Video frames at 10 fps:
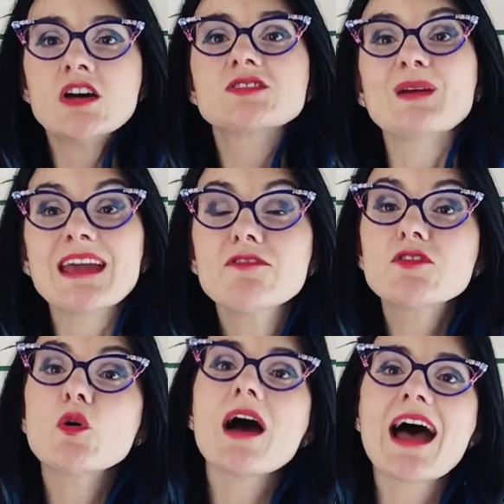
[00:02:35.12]
So
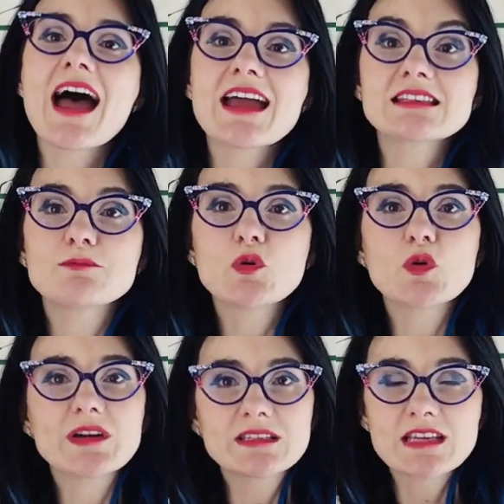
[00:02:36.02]
if your hair is a
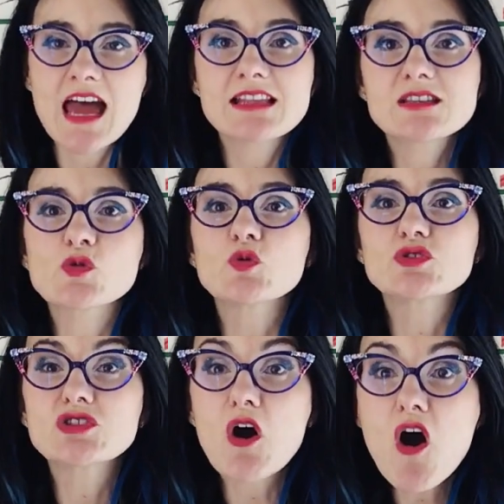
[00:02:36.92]
more intense or
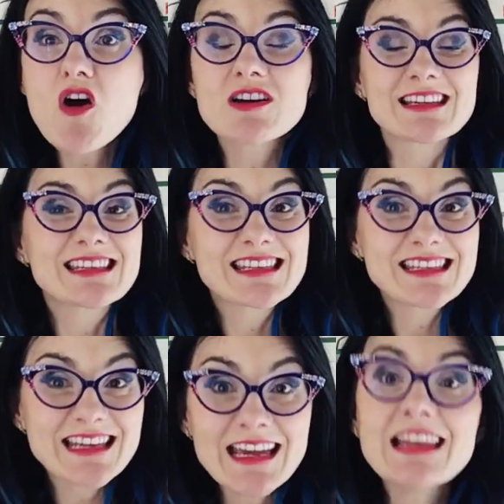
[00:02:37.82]
darker
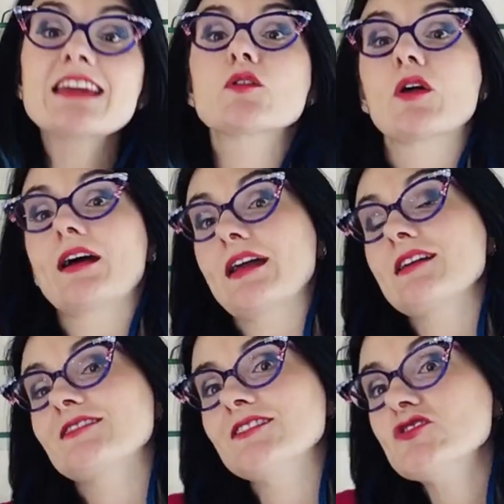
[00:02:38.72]
steely
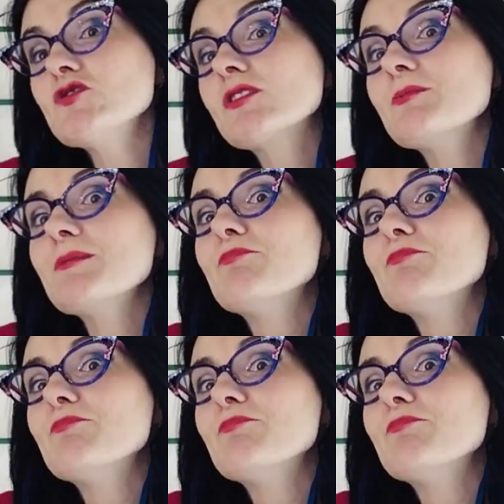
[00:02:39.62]
grey, then you can